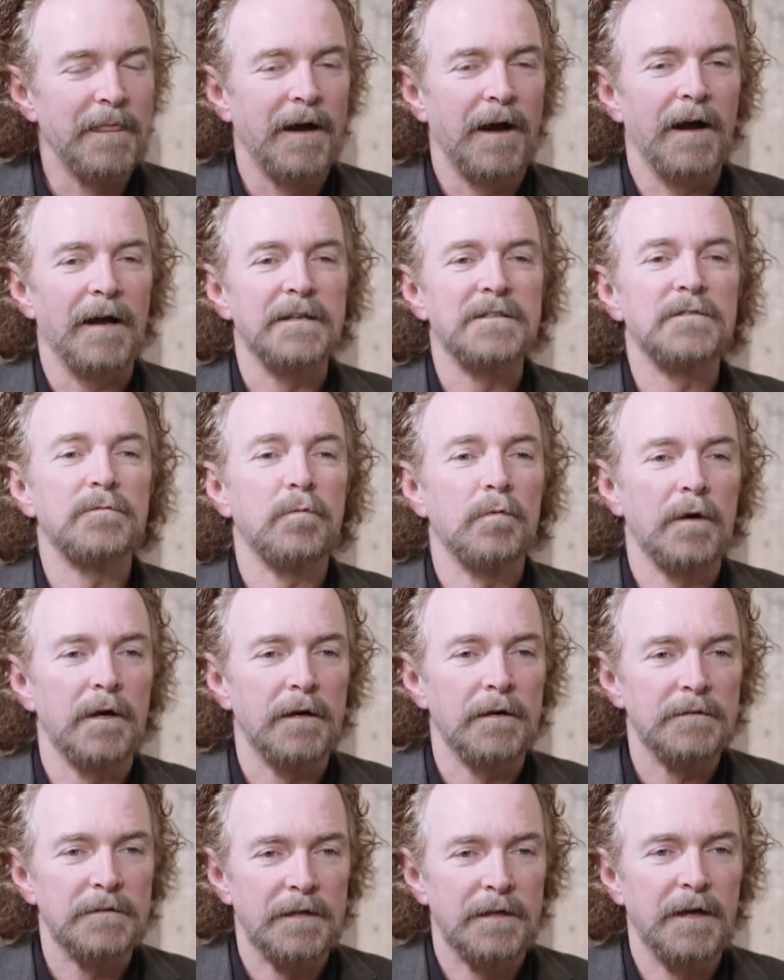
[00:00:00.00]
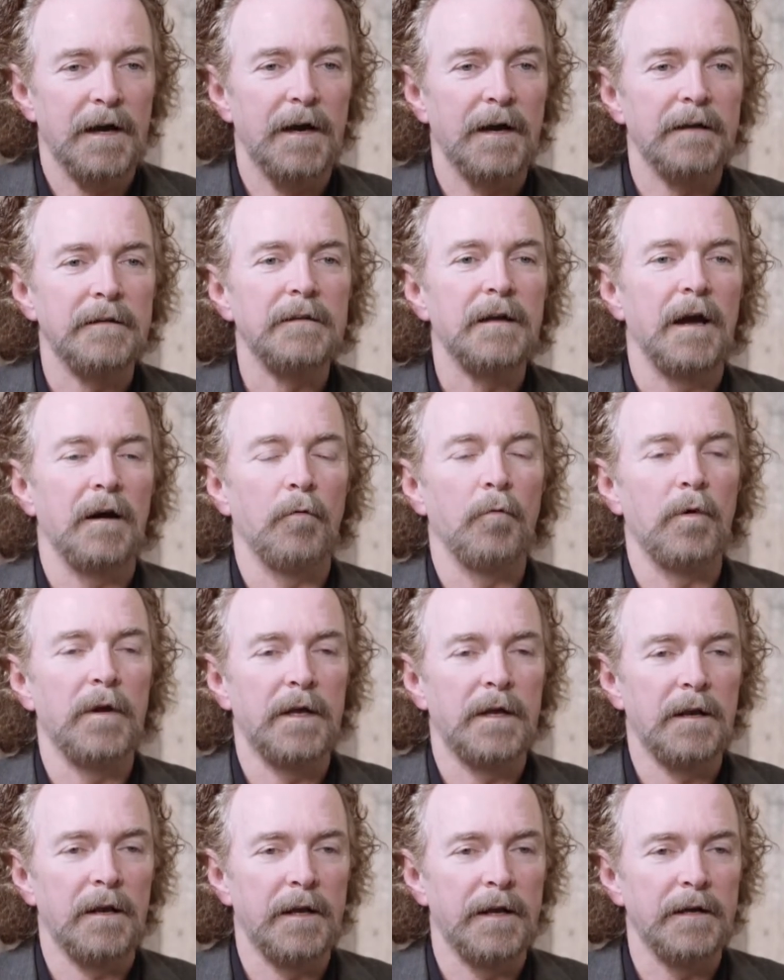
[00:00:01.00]
I swear to God, a
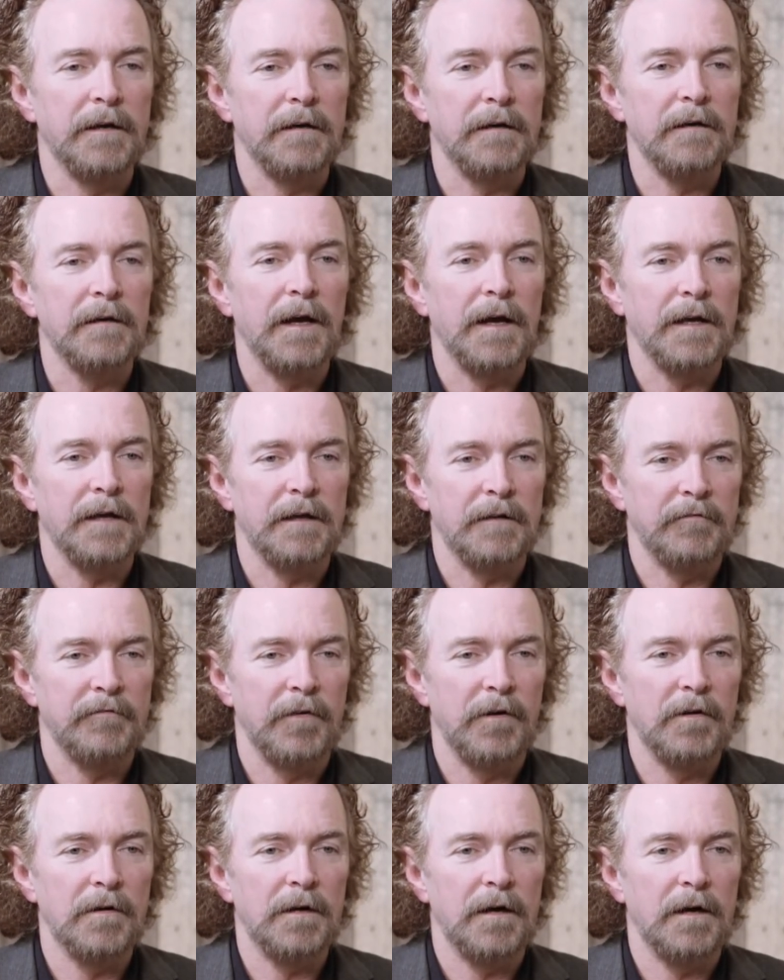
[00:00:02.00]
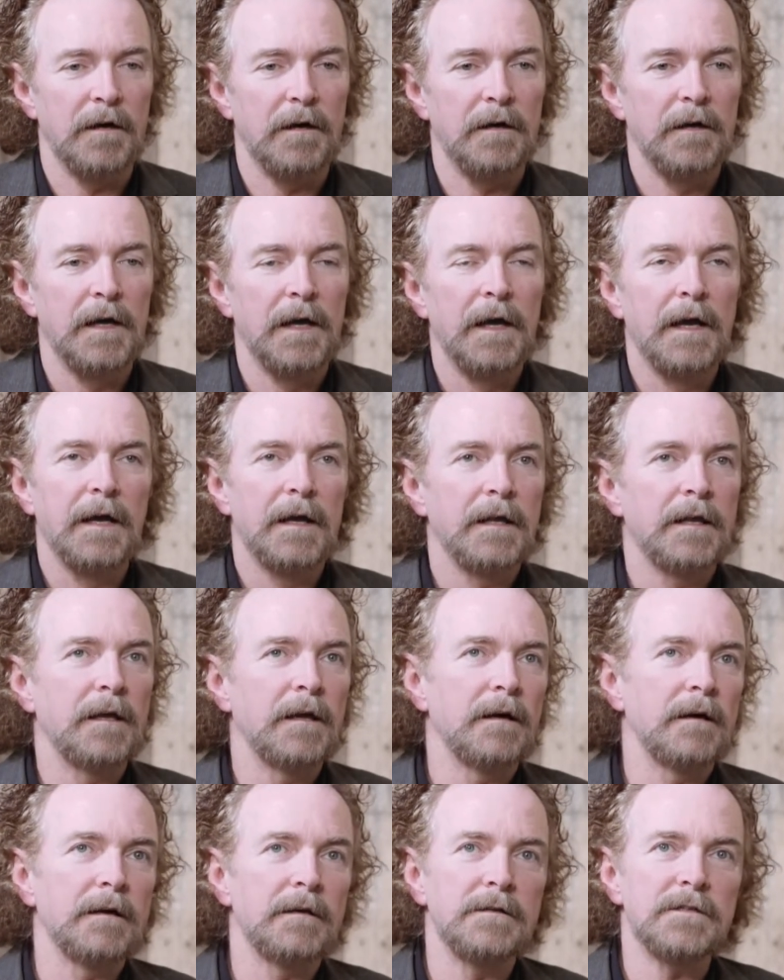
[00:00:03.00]
week later, I got a phone call. You
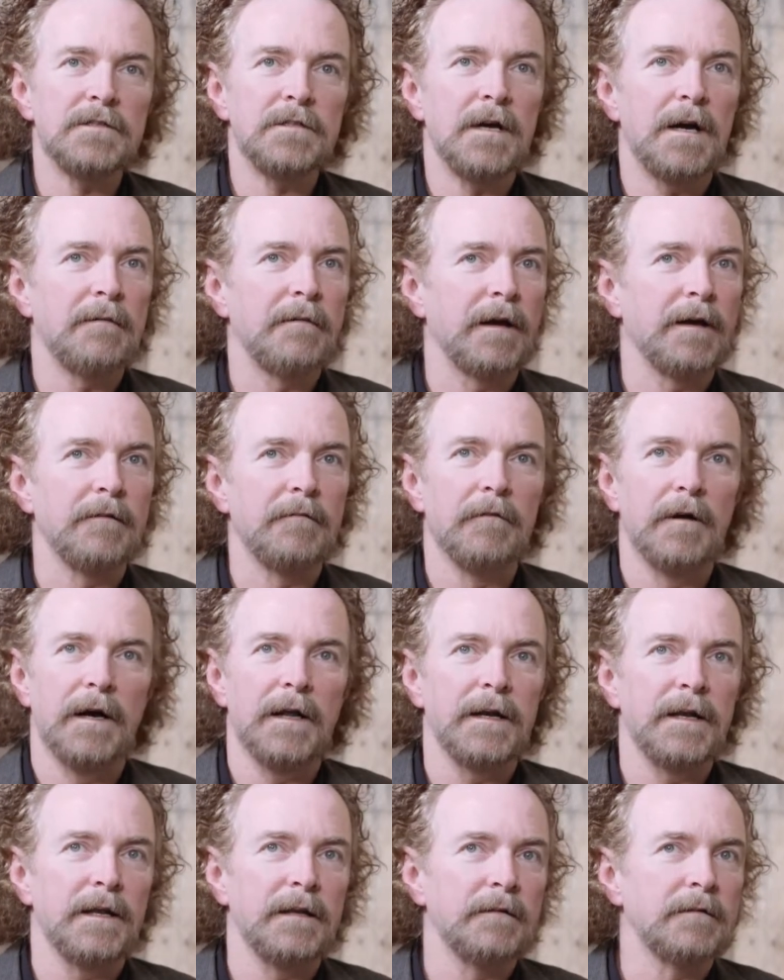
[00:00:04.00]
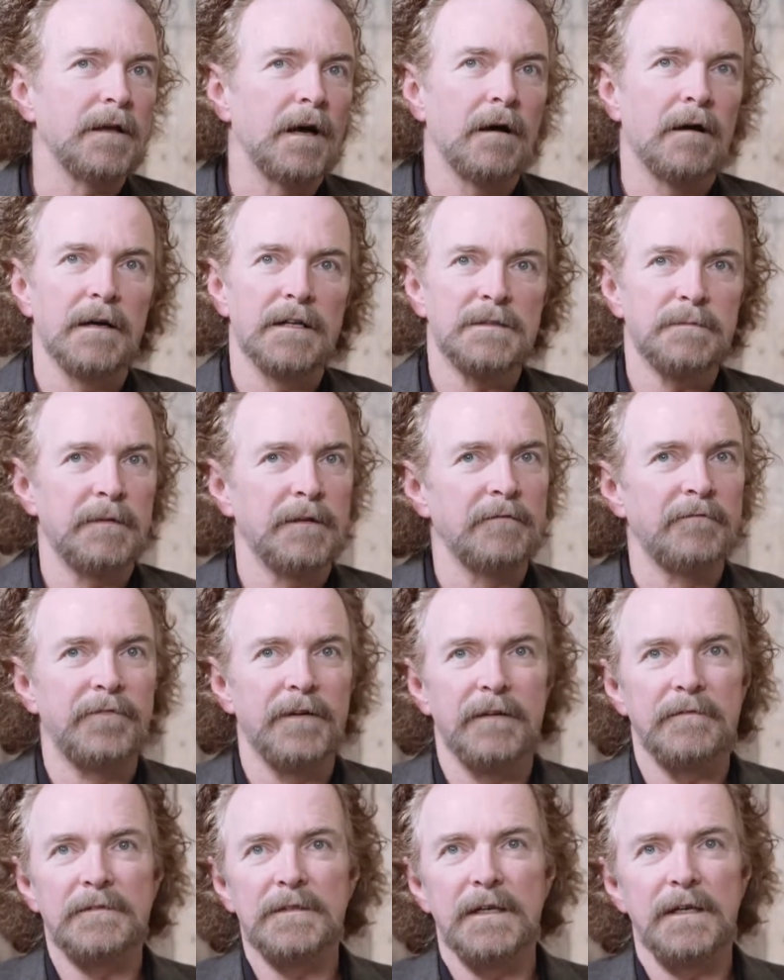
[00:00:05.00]
know, you saw my wedding. Oh, it's been
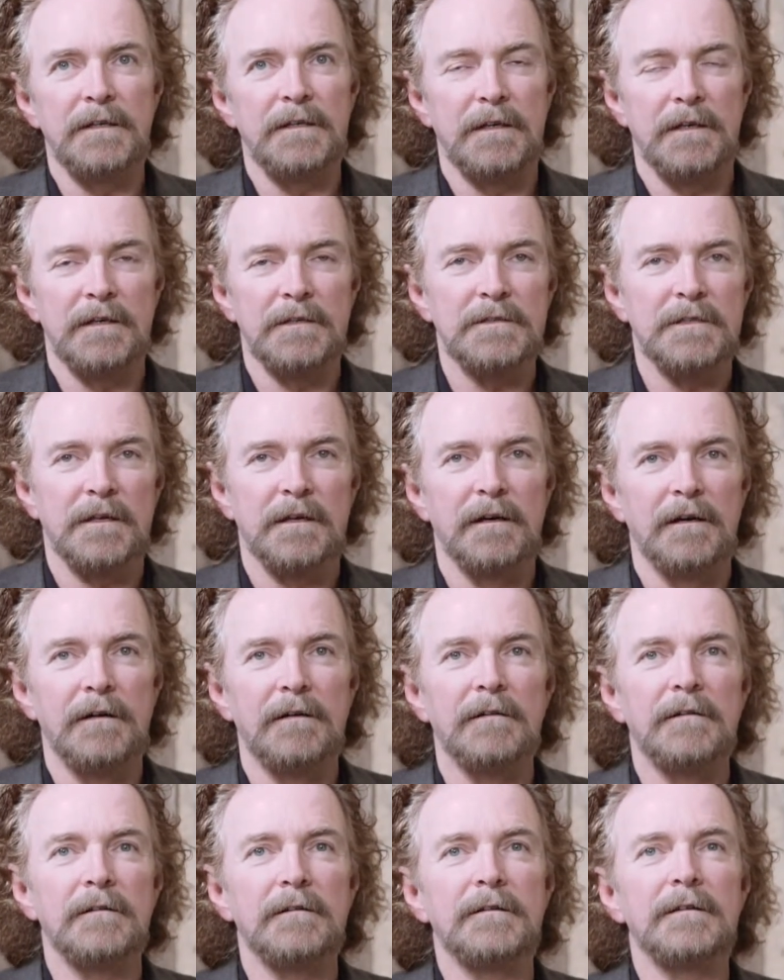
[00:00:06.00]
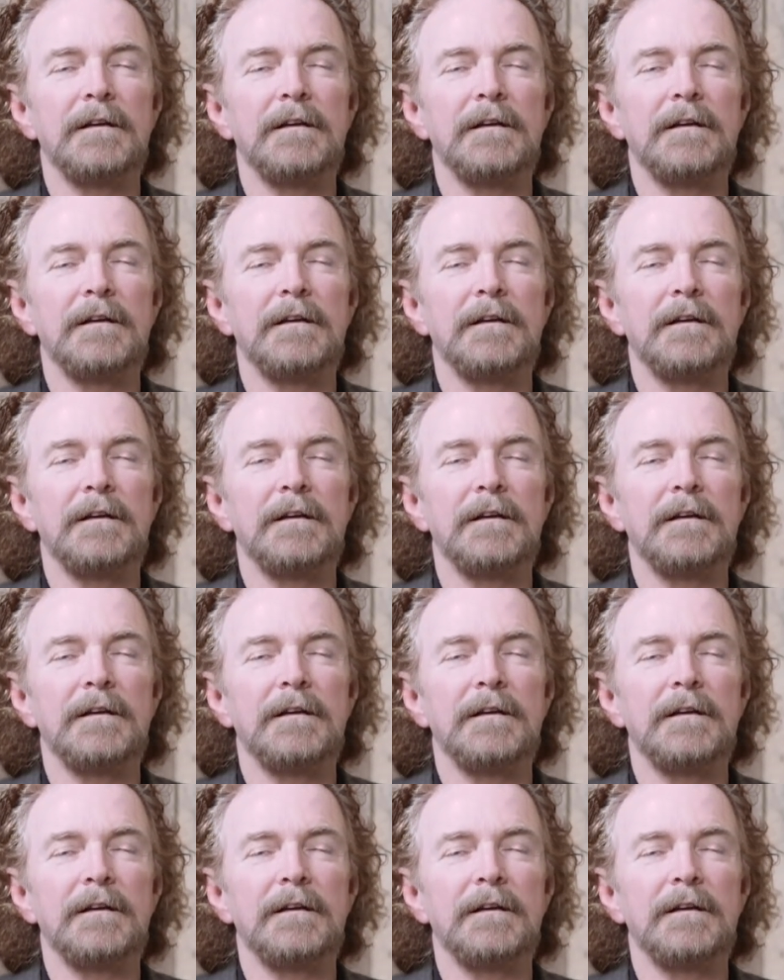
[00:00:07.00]
15 years ago.